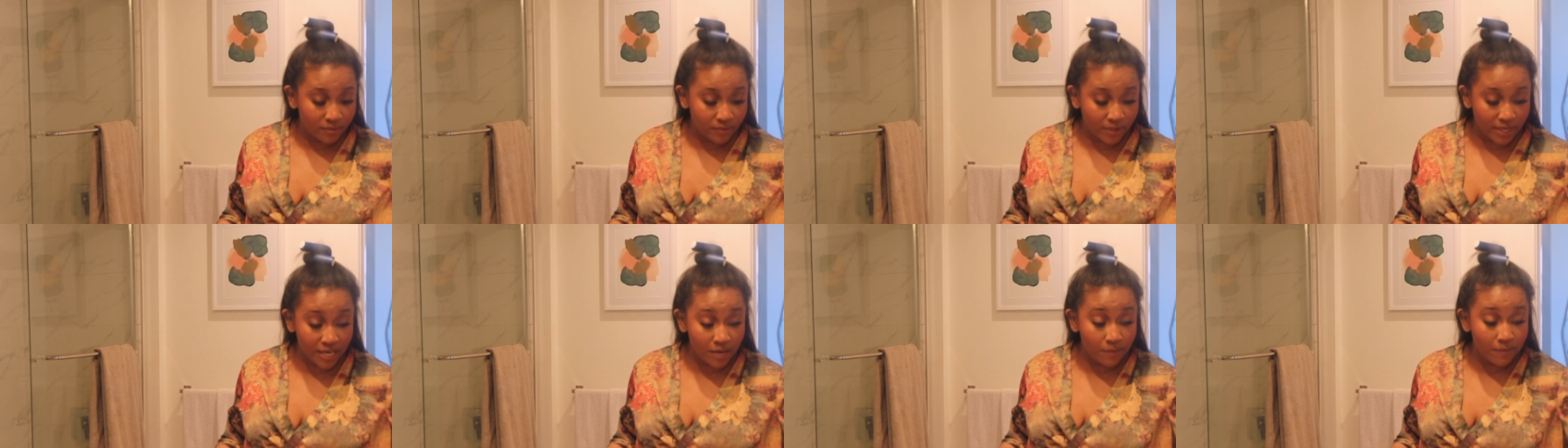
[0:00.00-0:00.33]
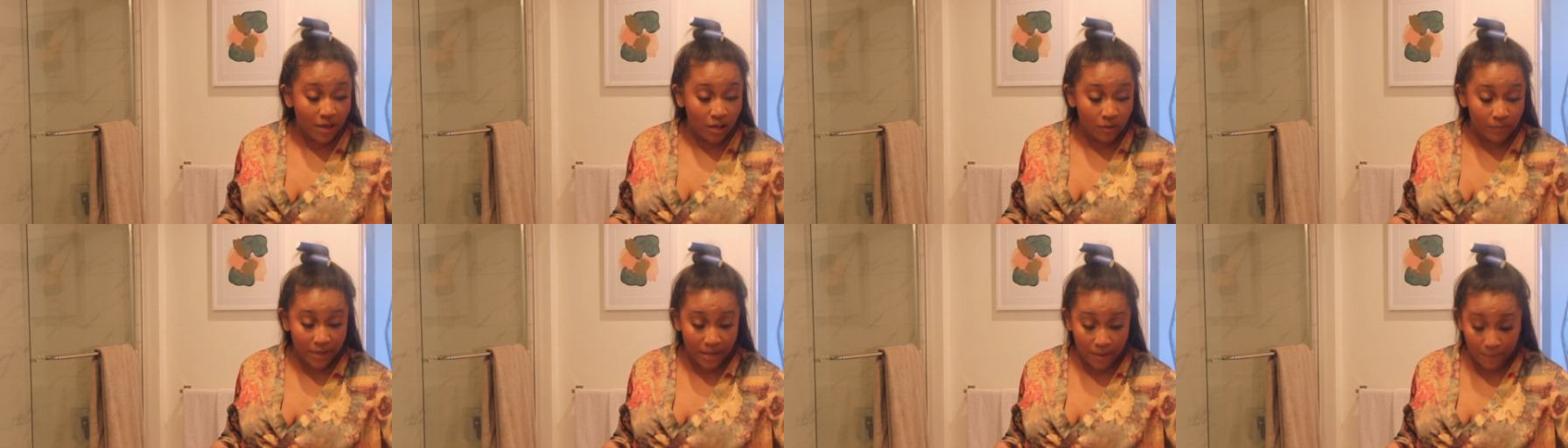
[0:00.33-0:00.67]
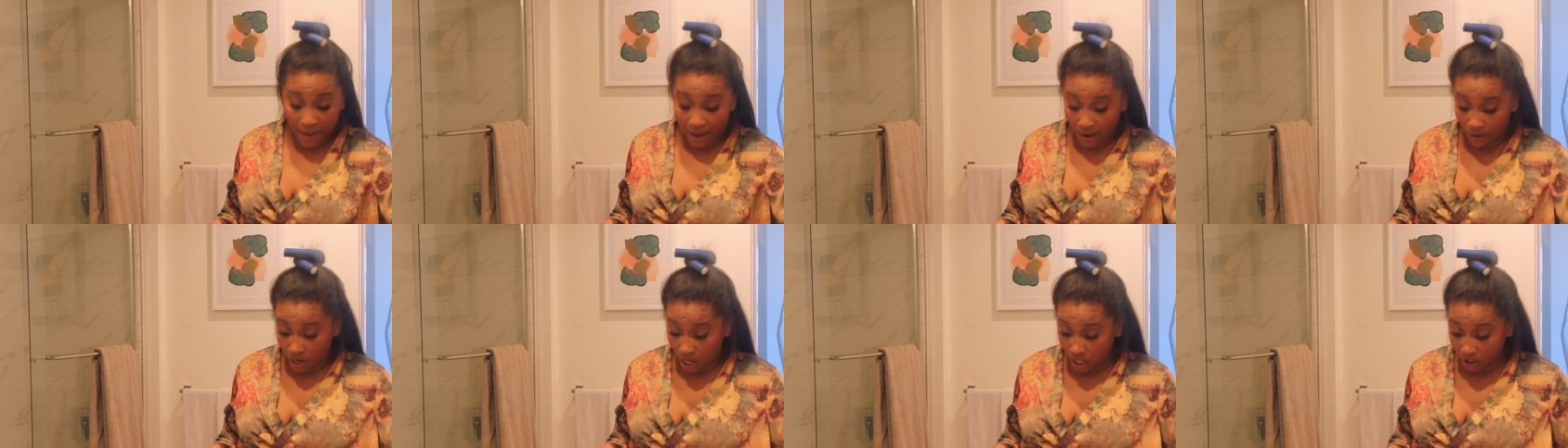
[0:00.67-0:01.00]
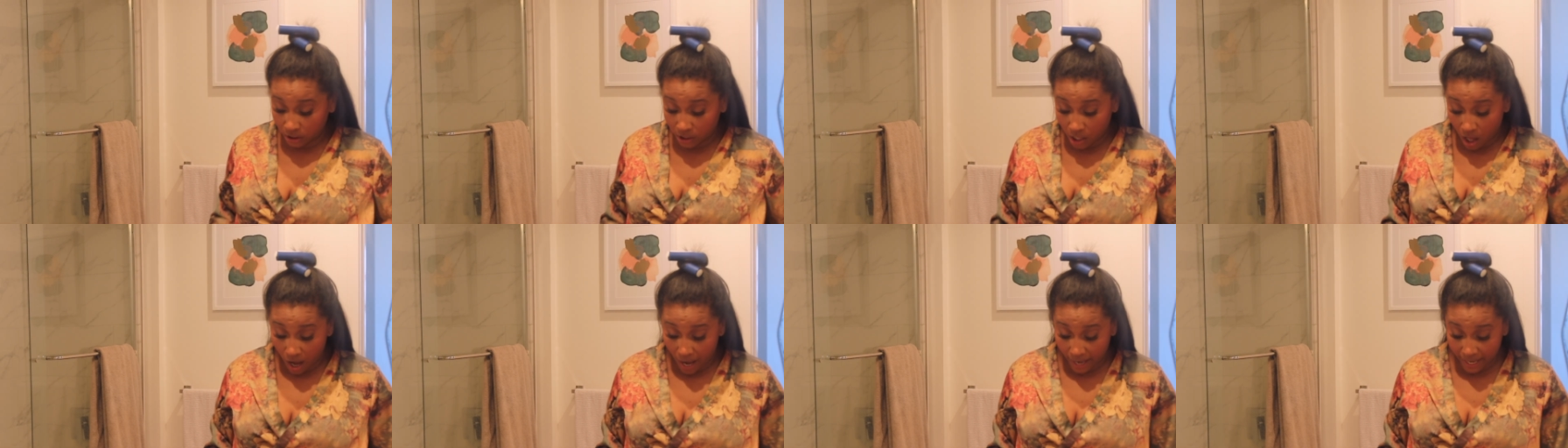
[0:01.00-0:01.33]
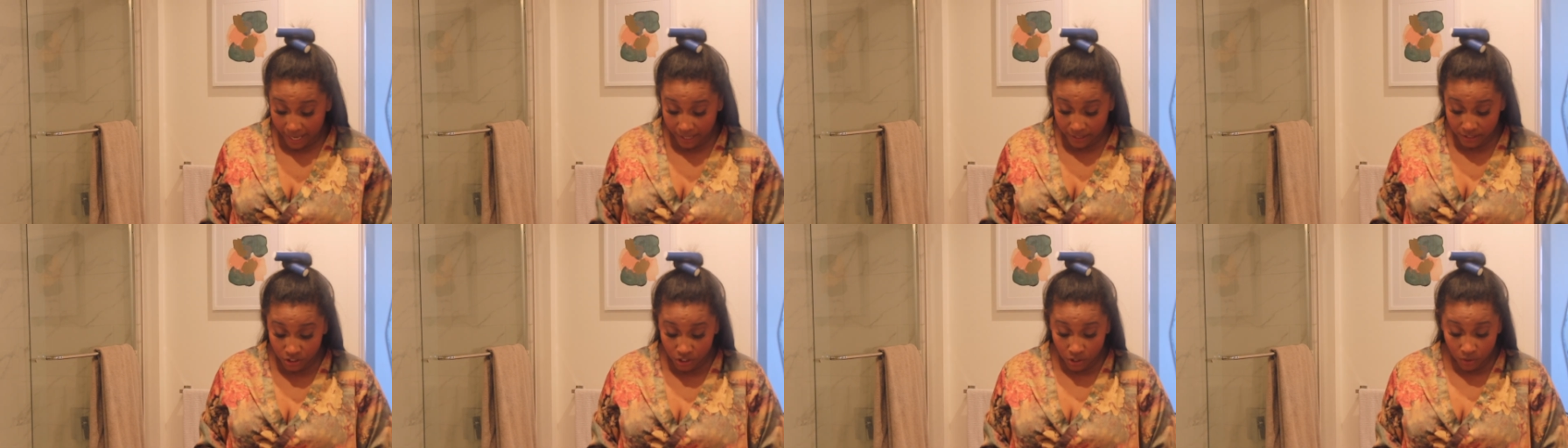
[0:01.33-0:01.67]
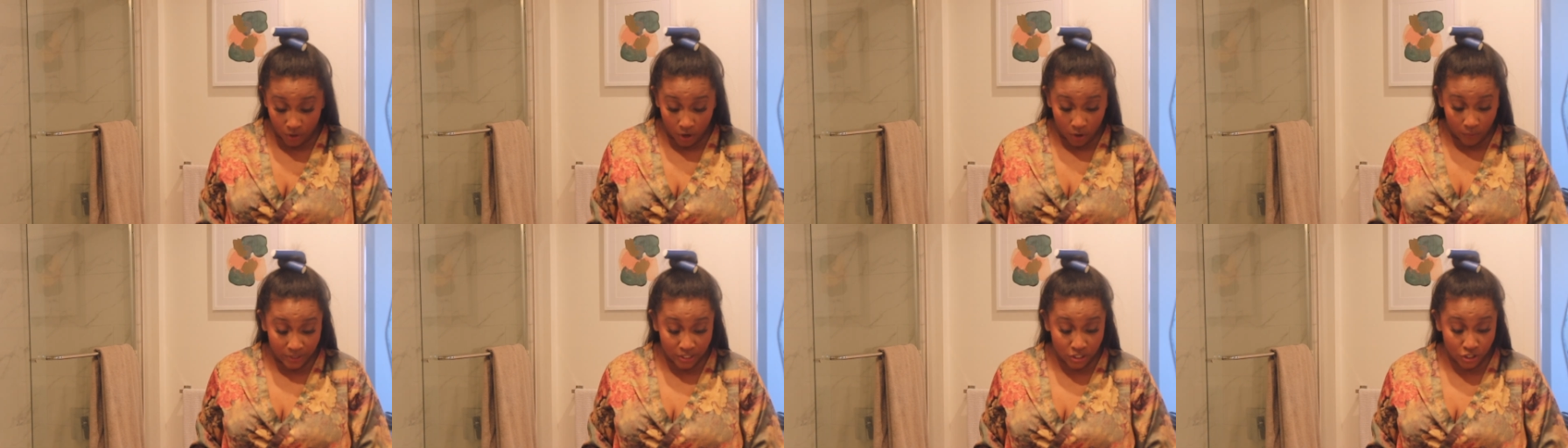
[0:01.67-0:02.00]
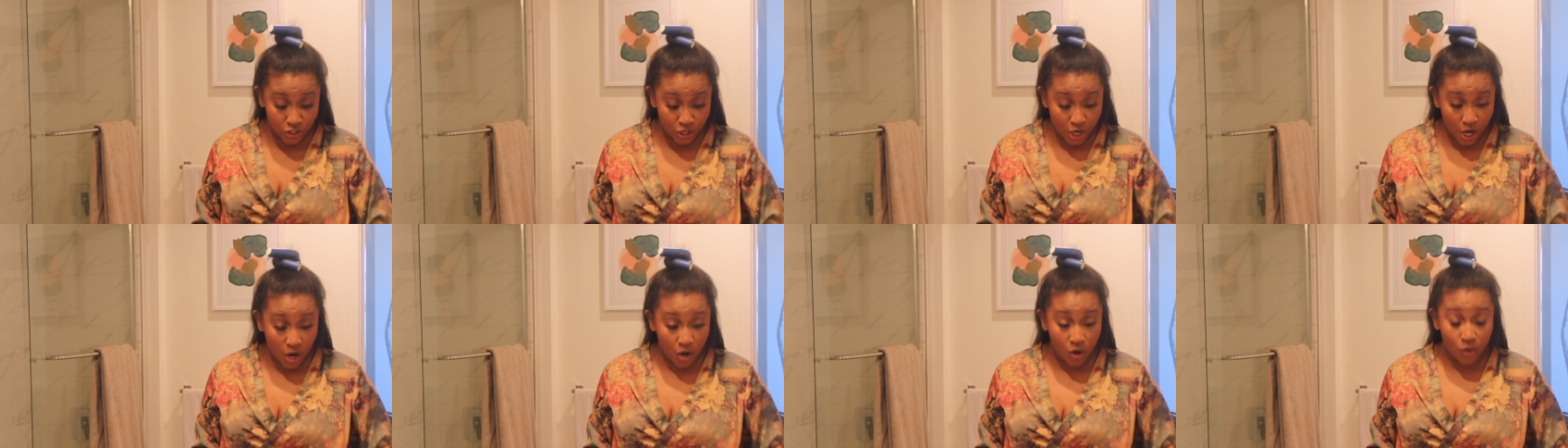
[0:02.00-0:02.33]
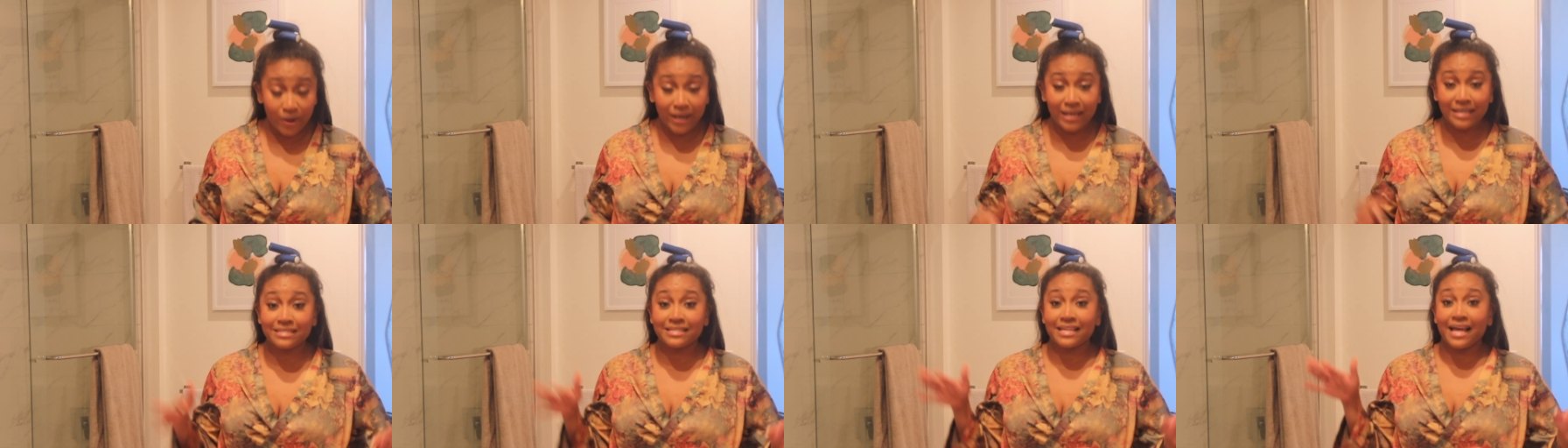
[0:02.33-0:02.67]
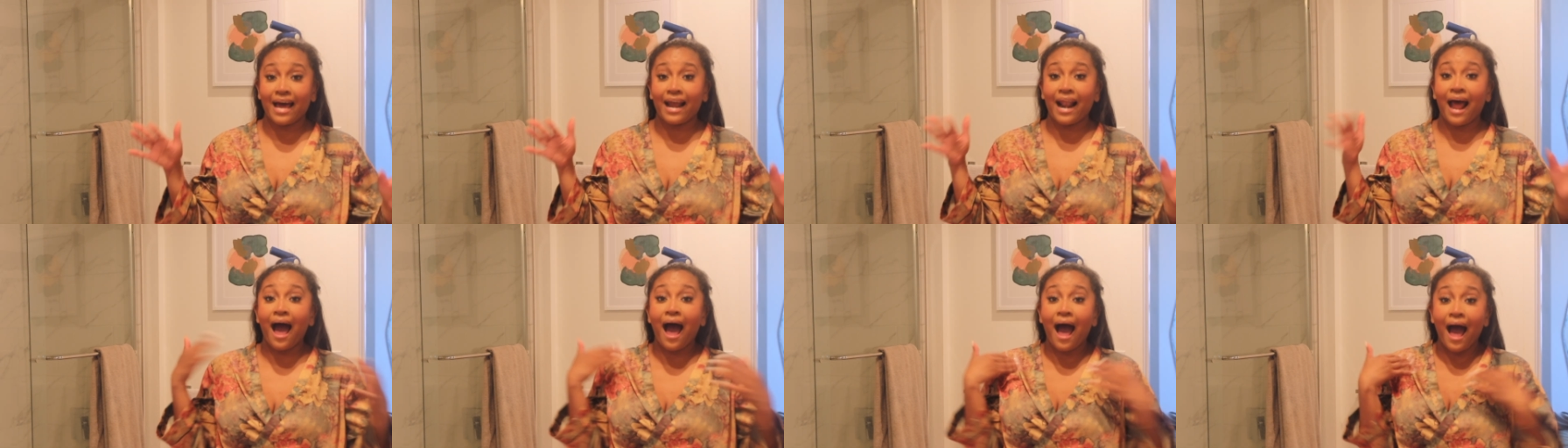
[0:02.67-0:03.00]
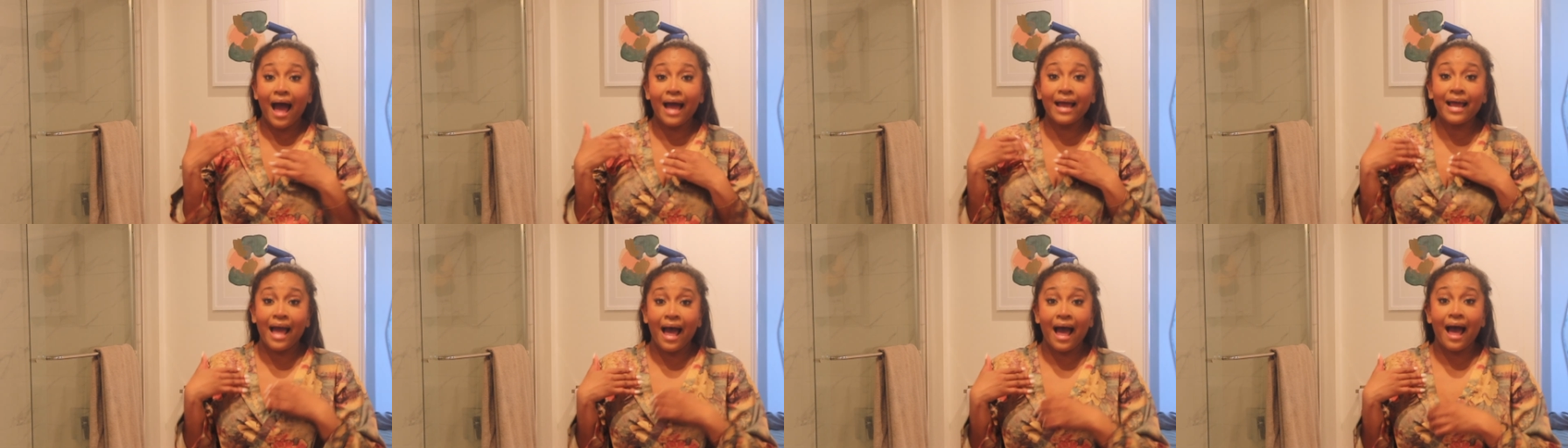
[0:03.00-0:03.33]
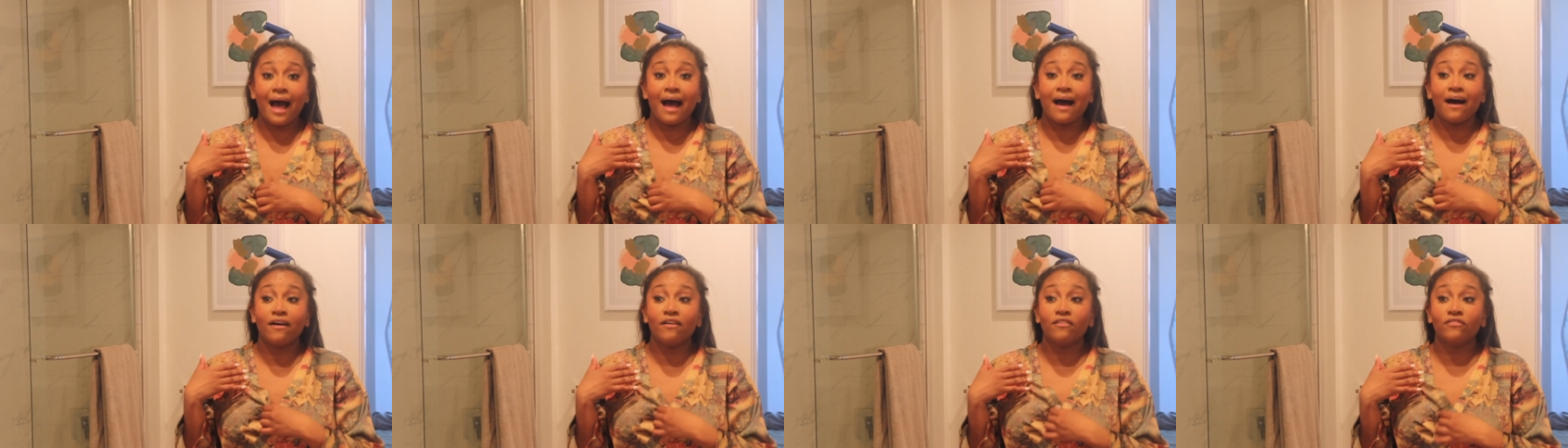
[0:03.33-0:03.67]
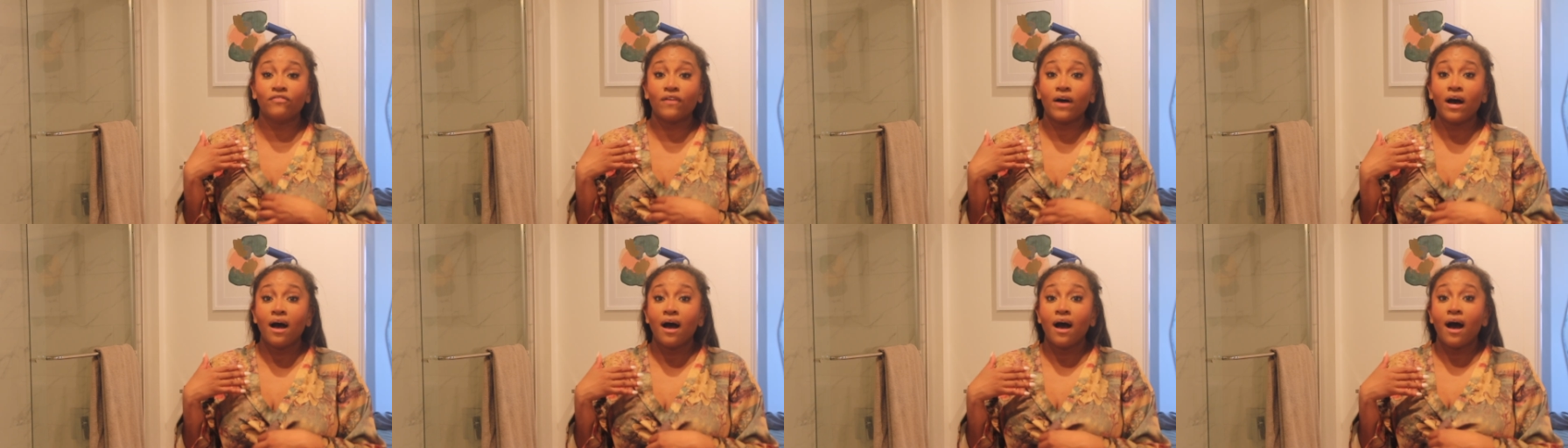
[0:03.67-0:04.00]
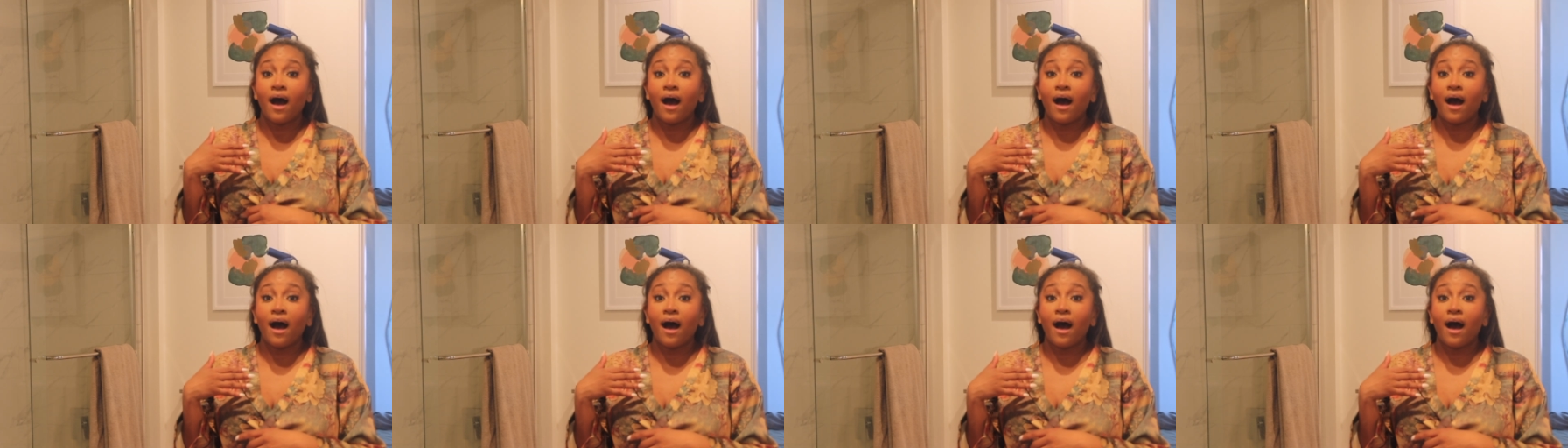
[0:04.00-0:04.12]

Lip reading: email me about a lot and don't always know is that I have